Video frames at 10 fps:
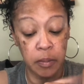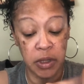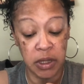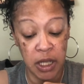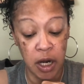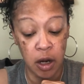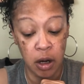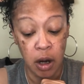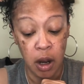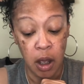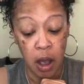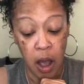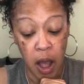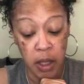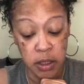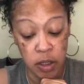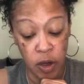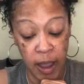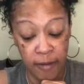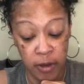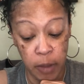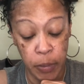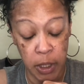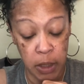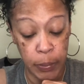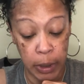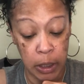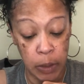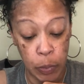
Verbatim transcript: but they're also having a pity party.